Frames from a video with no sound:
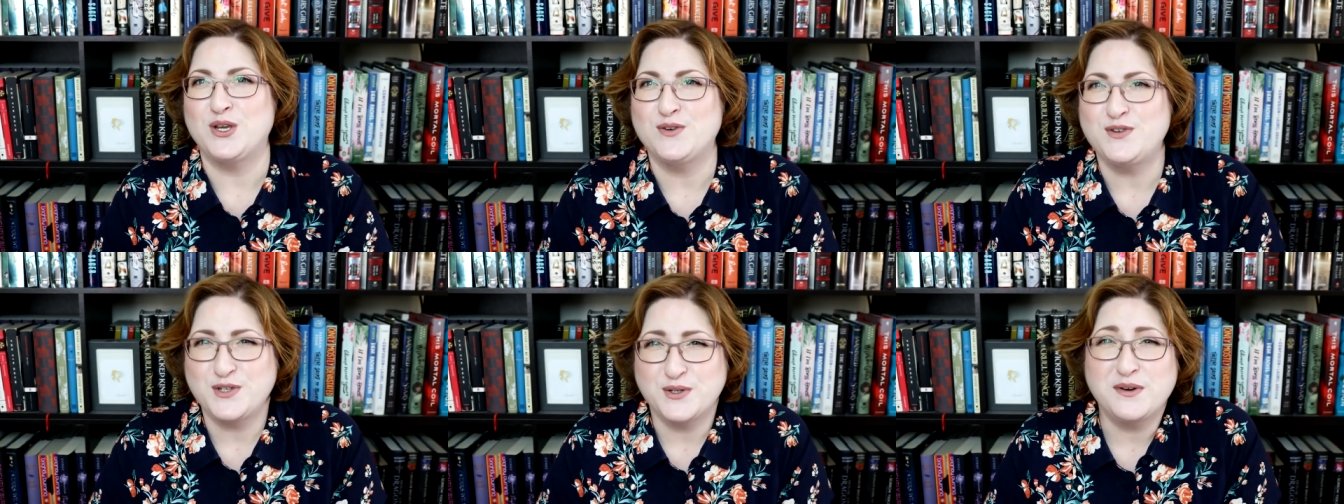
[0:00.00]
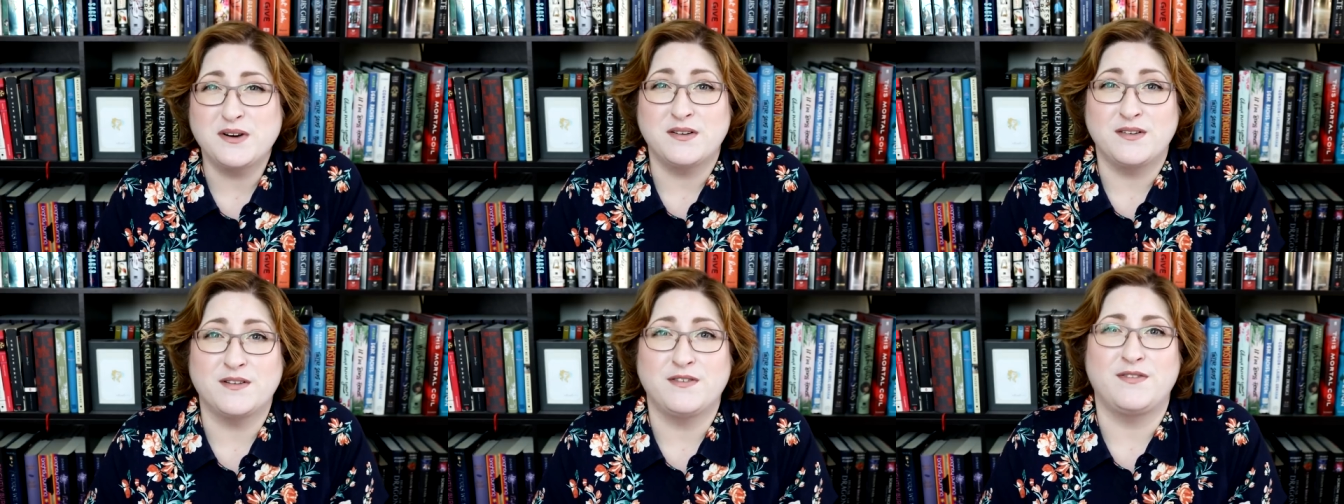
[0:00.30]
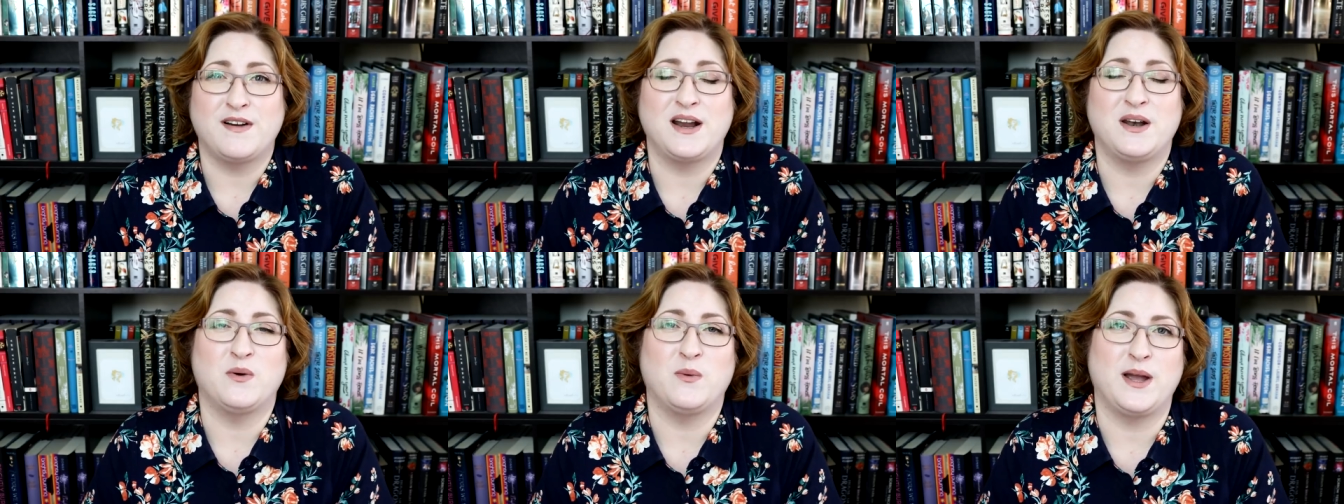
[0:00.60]
you do have to
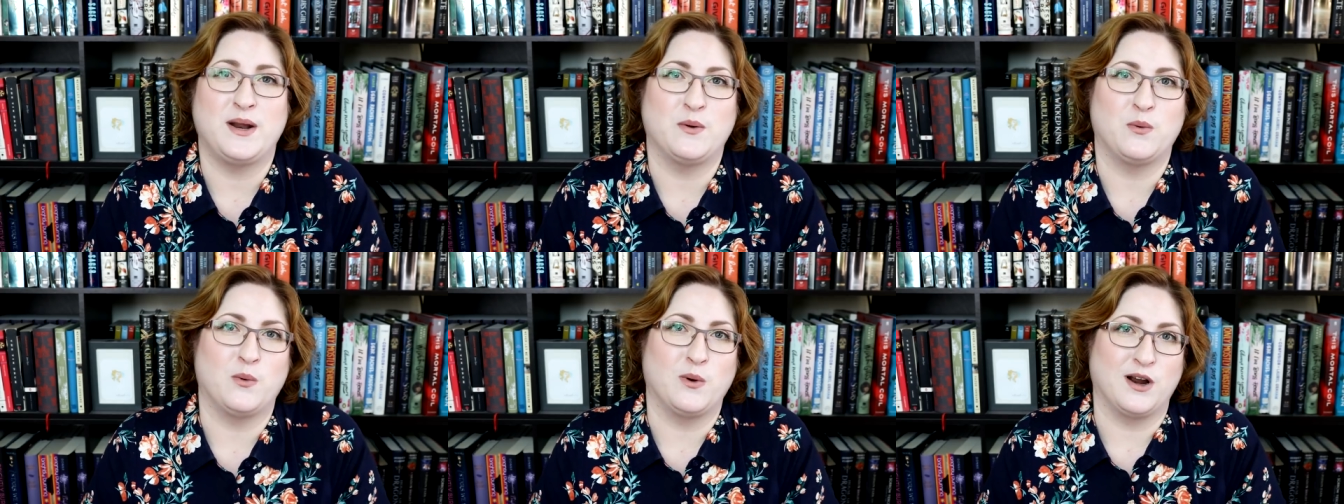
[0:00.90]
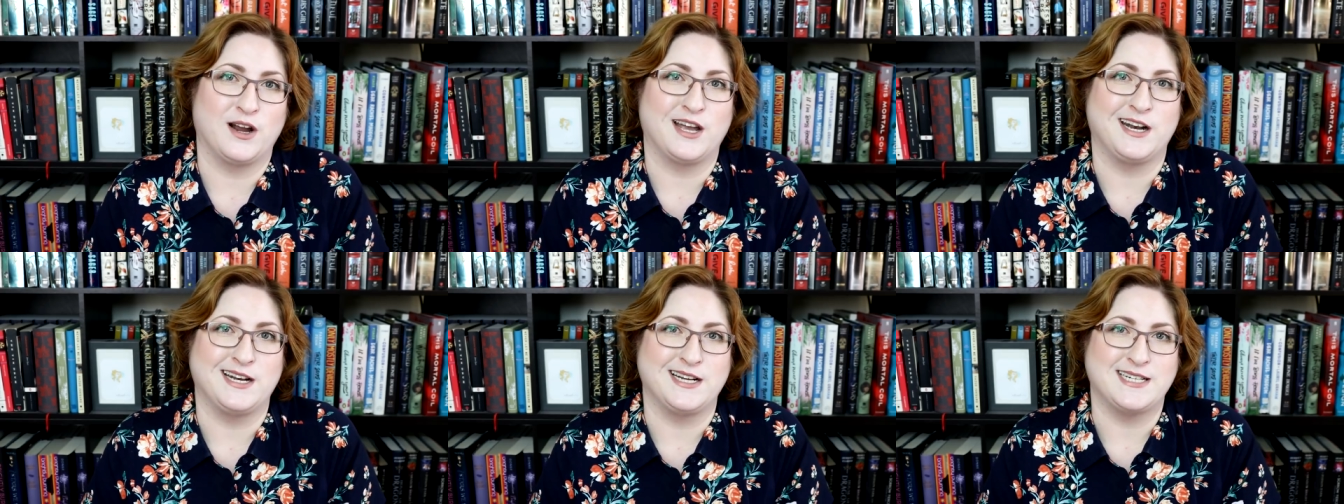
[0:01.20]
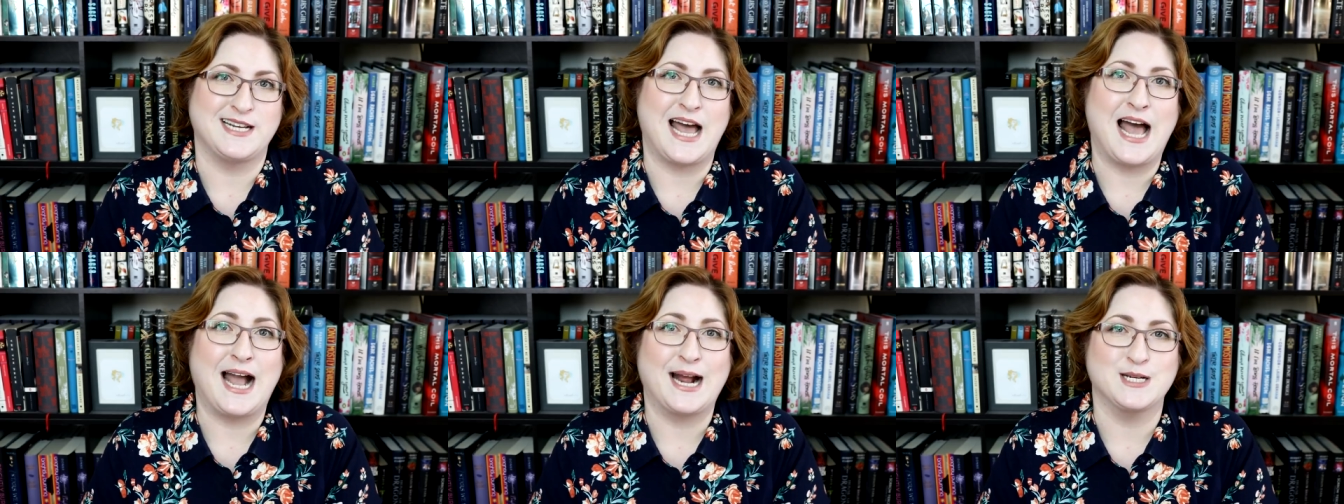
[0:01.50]
find a way to work it
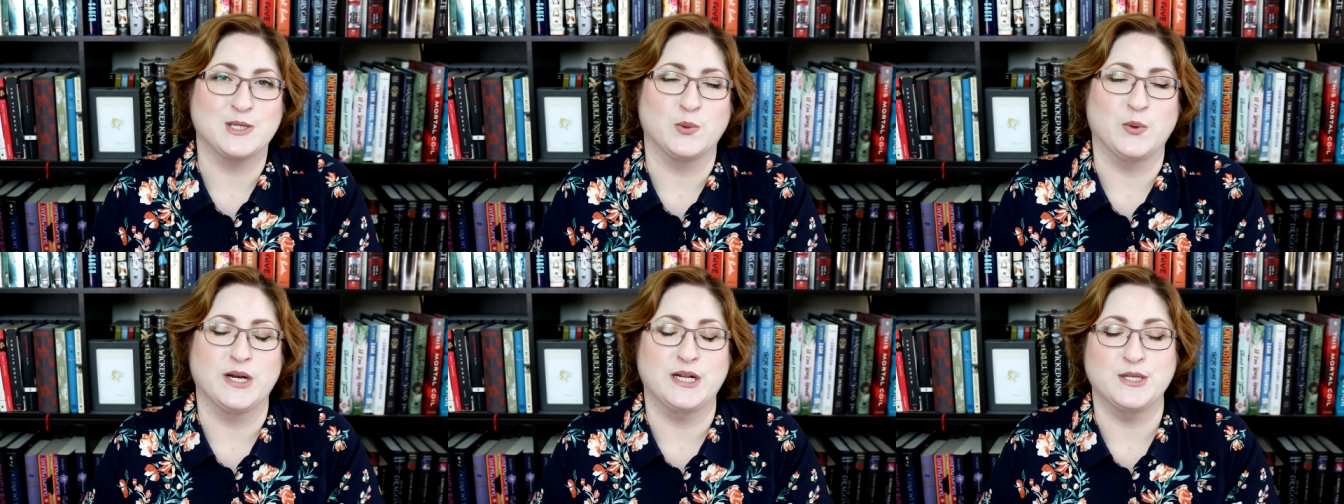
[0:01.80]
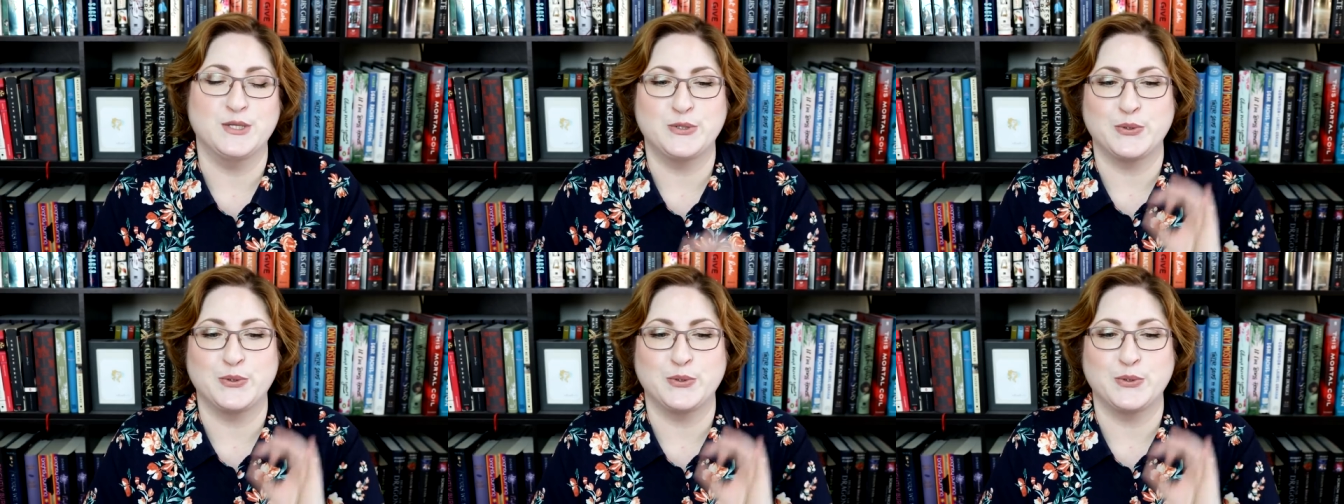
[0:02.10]
into Act 1.